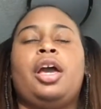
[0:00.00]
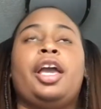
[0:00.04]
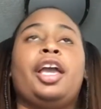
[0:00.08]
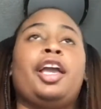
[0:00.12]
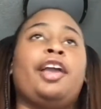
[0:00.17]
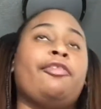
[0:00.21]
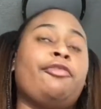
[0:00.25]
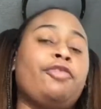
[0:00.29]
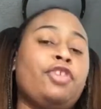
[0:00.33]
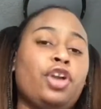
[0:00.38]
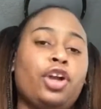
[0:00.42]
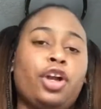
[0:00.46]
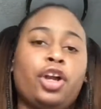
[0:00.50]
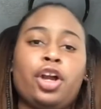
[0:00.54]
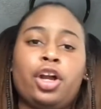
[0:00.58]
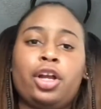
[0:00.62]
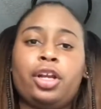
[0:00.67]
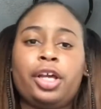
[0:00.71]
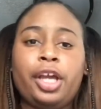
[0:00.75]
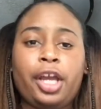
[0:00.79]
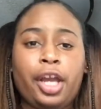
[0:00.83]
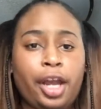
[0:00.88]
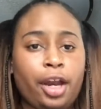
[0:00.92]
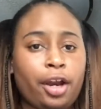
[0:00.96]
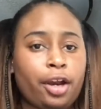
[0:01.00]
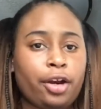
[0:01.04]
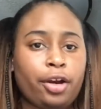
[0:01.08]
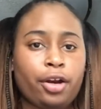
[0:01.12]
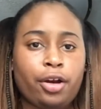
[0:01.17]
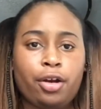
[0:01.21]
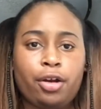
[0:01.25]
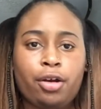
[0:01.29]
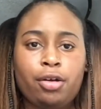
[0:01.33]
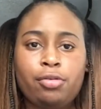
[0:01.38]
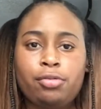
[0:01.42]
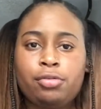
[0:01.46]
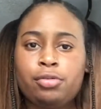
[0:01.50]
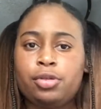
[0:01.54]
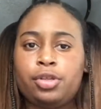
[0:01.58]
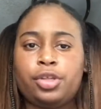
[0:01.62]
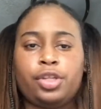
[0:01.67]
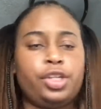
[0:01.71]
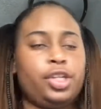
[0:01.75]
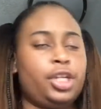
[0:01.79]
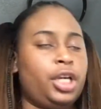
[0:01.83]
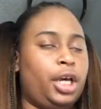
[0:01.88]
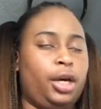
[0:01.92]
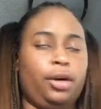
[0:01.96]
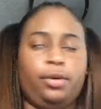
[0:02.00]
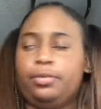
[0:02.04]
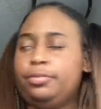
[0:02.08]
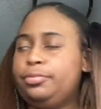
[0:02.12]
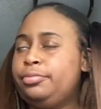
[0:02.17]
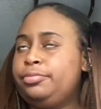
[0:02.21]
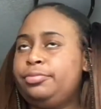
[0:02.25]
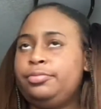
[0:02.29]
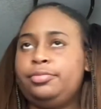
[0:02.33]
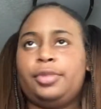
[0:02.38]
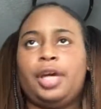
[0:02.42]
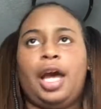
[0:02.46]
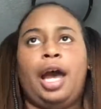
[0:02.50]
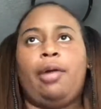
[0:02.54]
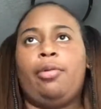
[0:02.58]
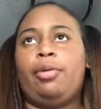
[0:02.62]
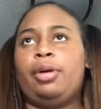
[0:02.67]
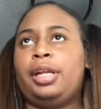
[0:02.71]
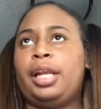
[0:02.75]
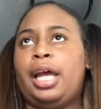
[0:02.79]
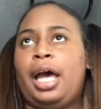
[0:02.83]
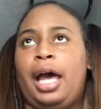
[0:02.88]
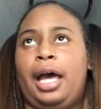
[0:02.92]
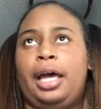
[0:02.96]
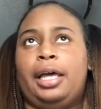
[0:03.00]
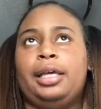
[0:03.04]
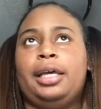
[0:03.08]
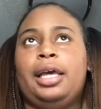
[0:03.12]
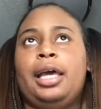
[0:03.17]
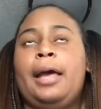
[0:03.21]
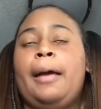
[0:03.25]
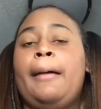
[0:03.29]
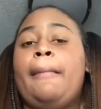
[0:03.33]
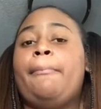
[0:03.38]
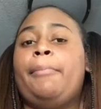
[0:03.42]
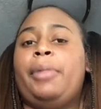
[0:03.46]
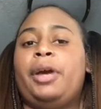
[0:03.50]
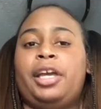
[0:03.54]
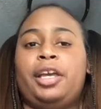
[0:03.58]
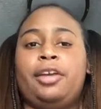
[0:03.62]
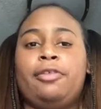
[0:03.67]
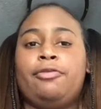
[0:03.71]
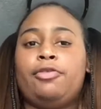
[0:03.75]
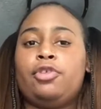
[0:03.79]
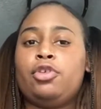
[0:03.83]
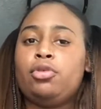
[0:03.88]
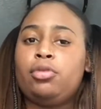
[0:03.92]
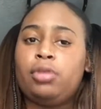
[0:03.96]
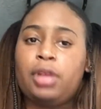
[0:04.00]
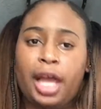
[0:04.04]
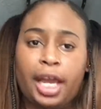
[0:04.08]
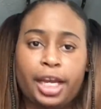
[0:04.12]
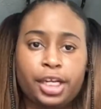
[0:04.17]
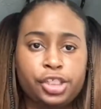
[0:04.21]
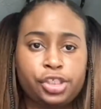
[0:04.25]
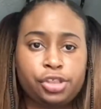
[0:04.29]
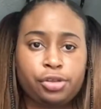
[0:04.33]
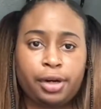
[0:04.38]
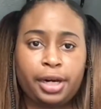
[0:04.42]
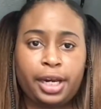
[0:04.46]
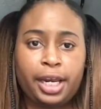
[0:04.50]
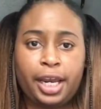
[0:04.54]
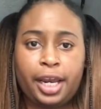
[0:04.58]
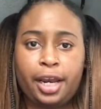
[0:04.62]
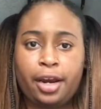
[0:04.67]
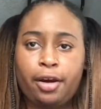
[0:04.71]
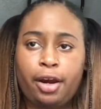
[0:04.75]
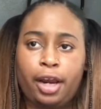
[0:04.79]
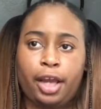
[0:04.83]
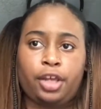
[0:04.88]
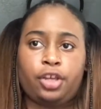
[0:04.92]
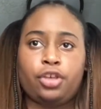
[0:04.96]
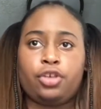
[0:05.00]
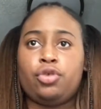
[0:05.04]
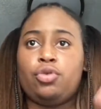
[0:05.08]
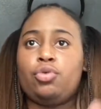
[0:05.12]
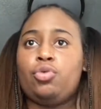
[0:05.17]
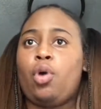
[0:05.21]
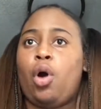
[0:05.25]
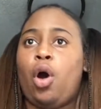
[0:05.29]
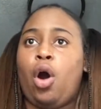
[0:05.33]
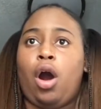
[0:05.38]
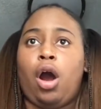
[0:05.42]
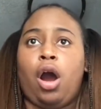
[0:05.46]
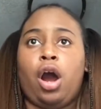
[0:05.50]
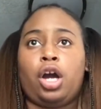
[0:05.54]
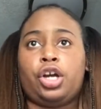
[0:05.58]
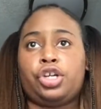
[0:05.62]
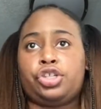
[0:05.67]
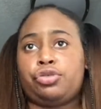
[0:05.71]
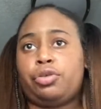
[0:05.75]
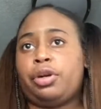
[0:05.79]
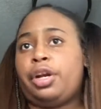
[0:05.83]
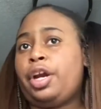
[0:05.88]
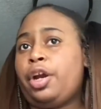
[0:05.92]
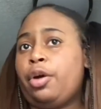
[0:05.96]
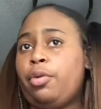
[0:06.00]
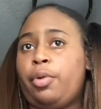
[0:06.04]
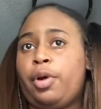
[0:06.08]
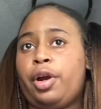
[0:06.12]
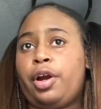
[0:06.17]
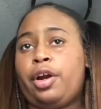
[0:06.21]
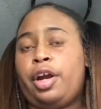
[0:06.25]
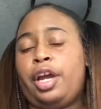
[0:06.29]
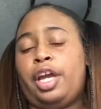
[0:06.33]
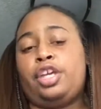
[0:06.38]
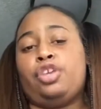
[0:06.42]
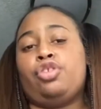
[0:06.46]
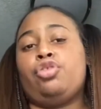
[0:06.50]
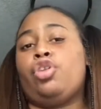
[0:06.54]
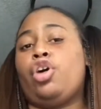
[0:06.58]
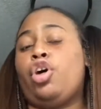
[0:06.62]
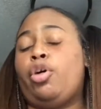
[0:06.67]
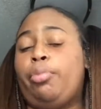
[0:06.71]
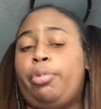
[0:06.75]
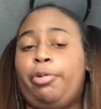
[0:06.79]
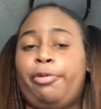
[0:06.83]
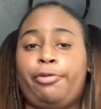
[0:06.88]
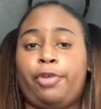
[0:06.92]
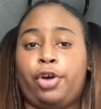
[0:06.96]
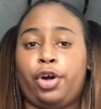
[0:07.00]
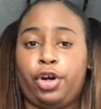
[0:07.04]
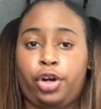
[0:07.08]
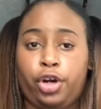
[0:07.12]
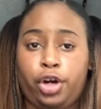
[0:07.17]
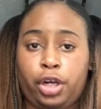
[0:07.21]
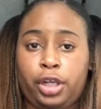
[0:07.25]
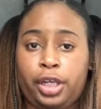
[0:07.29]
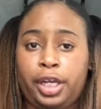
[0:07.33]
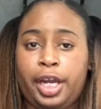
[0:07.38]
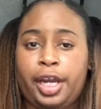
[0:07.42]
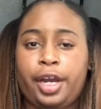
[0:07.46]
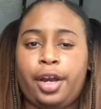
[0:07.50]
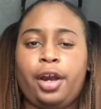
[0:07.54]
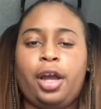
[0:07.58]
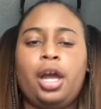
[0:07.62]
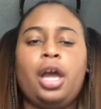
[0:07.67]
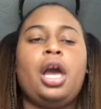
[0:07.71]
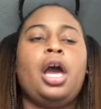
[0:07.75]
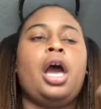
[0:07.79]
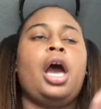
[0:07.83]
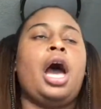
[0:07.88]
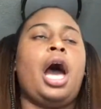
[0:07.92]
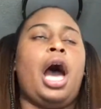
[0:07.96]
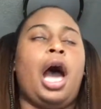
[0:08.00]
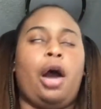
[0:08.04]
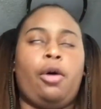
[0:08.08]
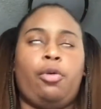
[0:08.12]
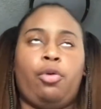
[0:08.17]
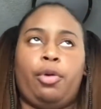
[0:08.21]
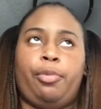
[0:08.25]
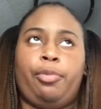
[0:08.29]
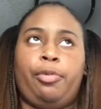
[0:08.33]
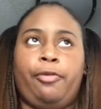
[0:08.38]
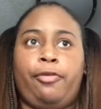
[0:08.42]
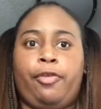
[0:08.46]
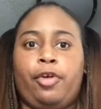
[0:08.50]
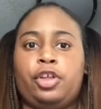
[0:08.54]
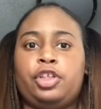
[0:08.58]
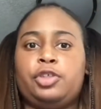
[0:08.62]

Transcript: If you're a curly hair girl, no, I would not. But if you like straight hair and you are a straight hair wearer and you don't prefer curly hair, I would prefer